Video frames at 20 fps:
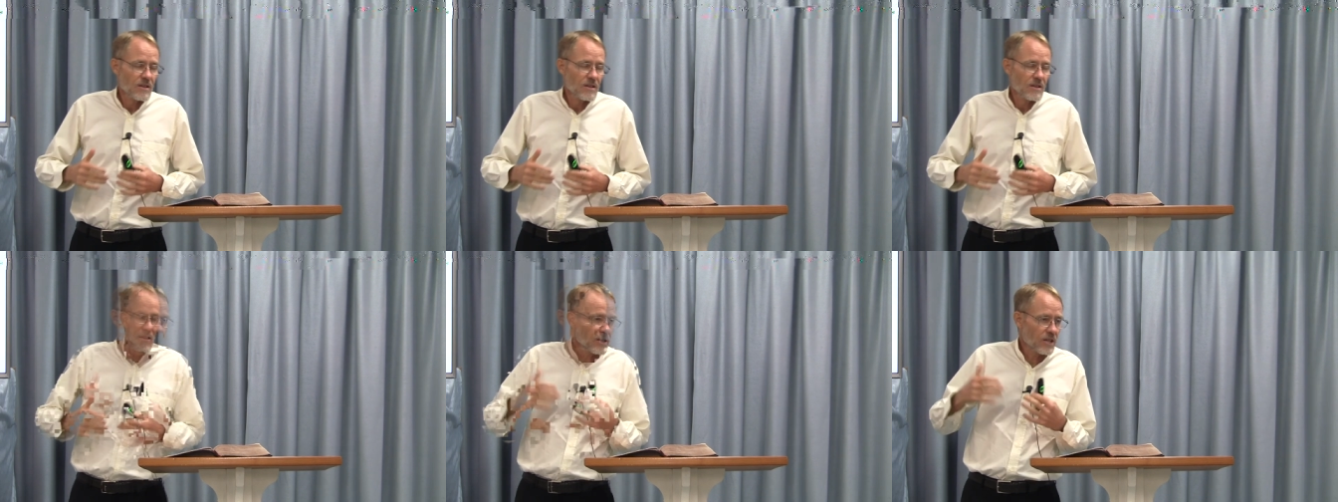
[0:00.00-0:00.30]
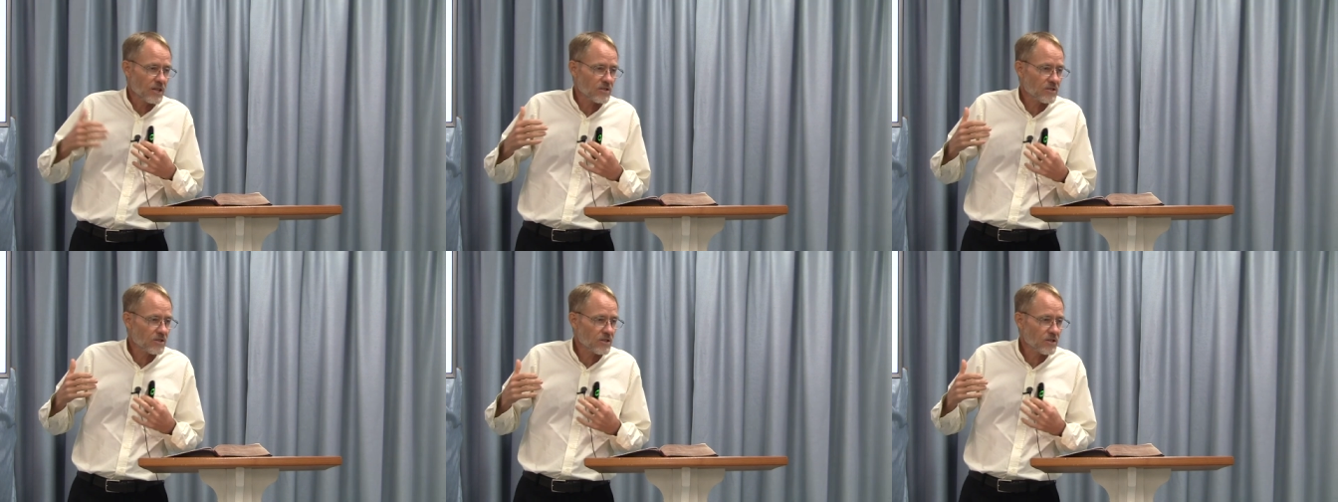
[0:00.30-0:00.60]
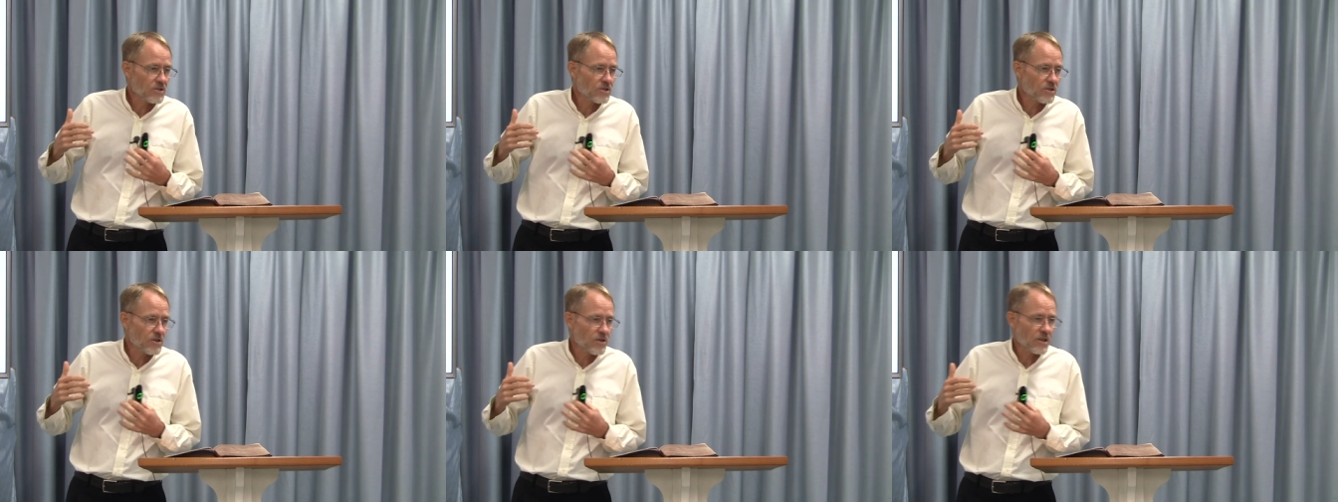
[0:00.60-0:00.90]
things
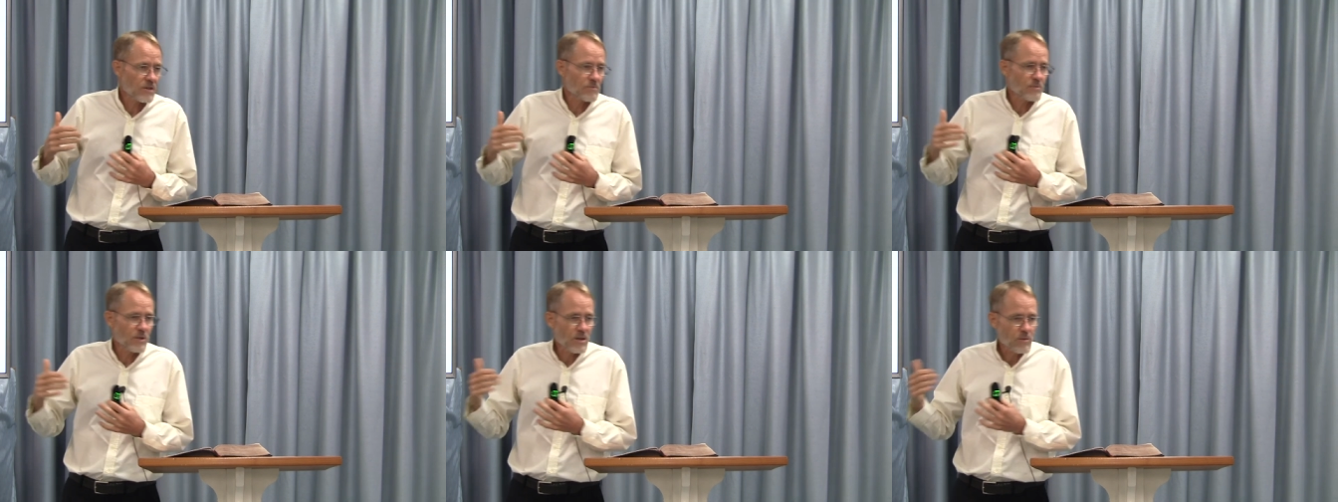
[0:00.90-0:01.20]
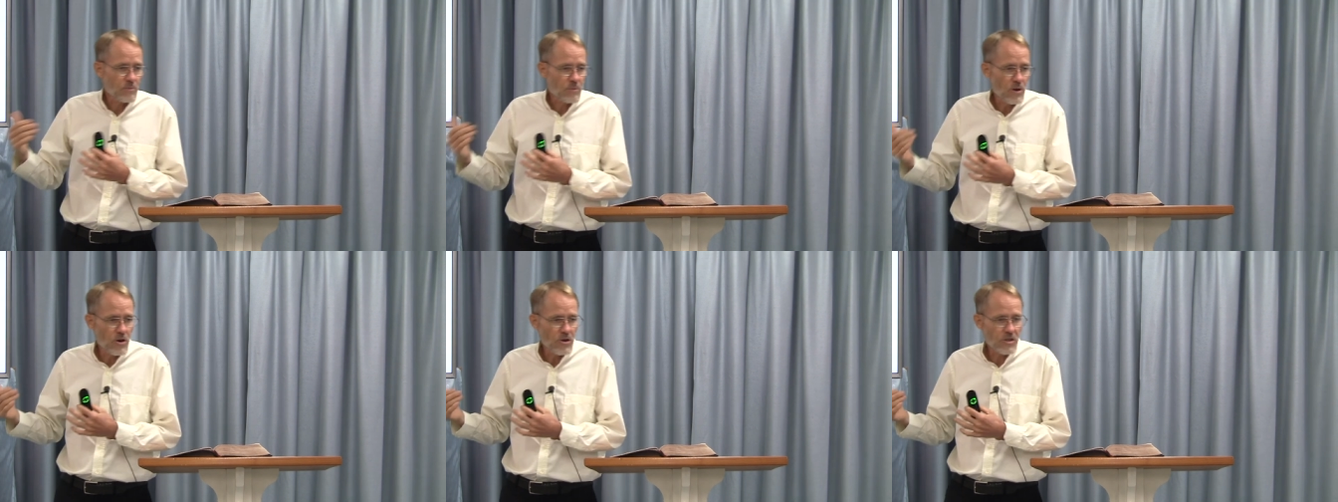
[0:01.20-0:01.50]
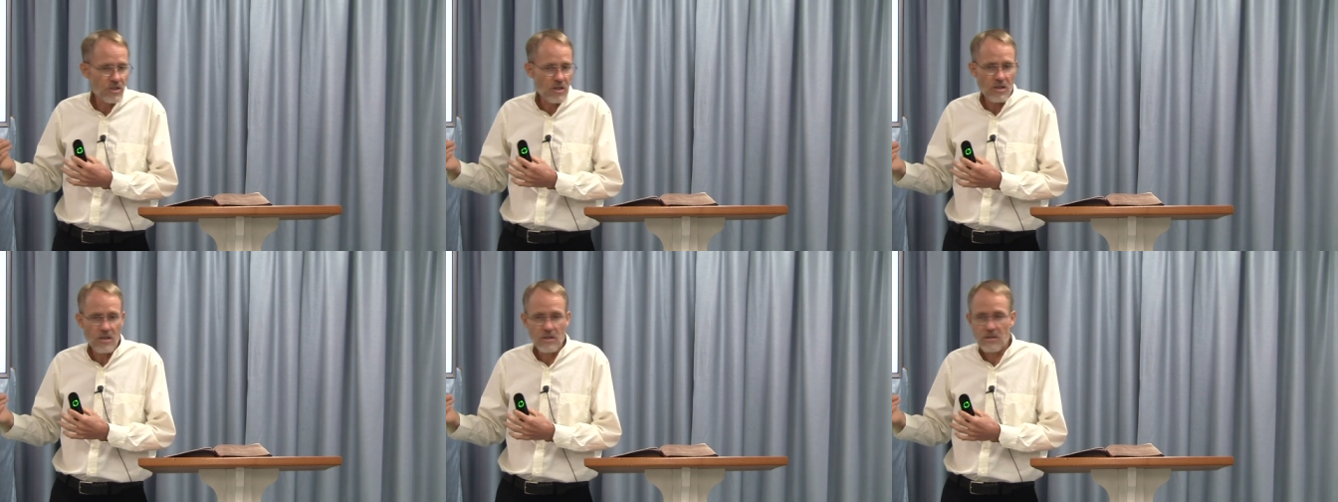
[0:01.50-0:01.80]
concerning
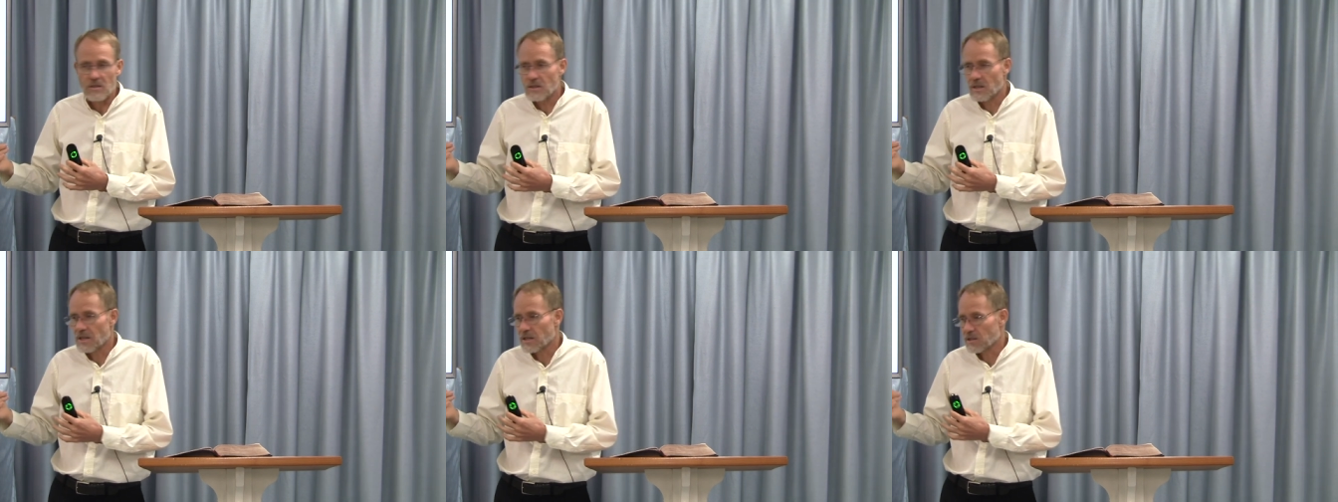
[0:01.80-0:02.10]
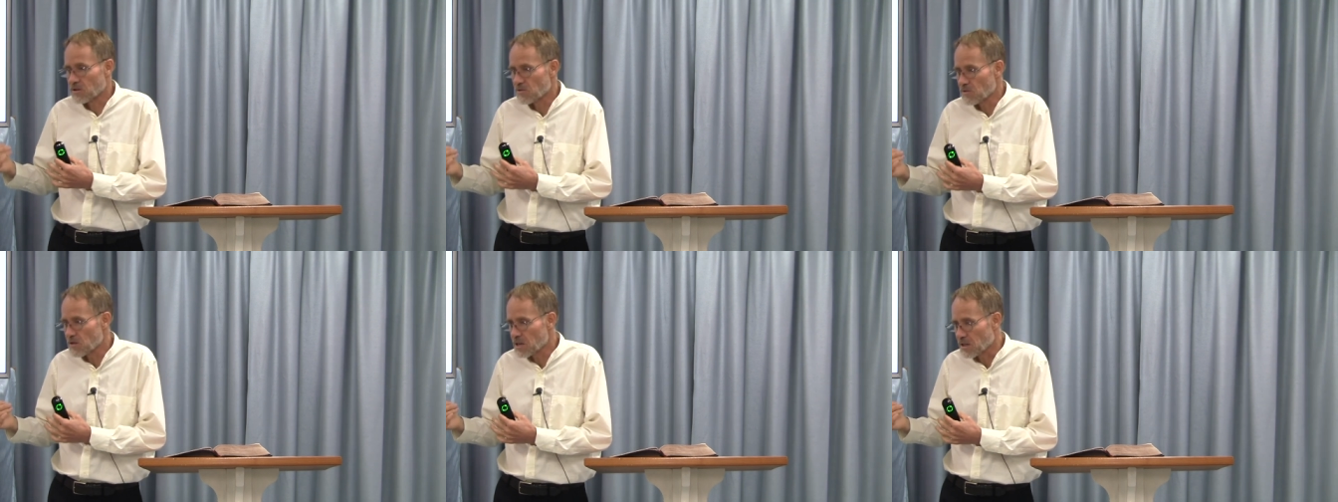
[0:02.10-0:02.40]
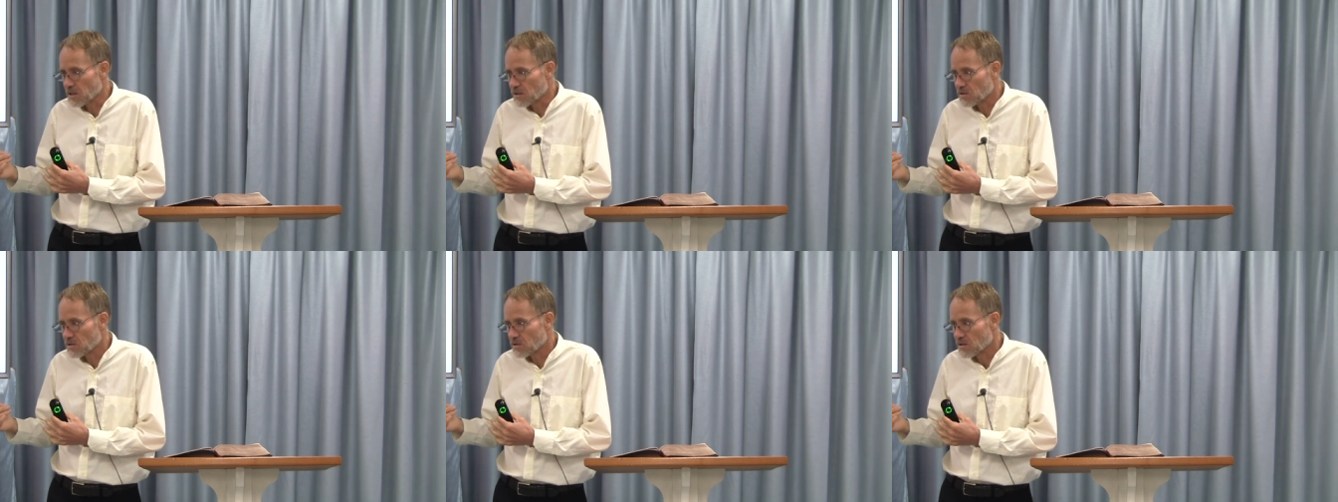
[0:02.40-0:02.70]
Medo-Persia and
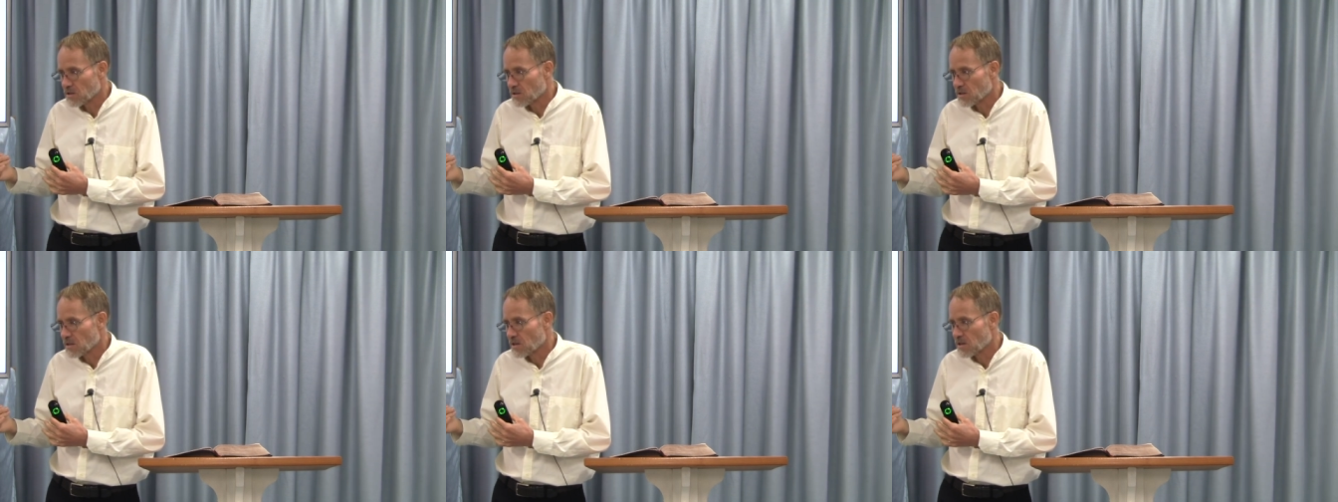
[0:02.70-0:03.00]
Greece,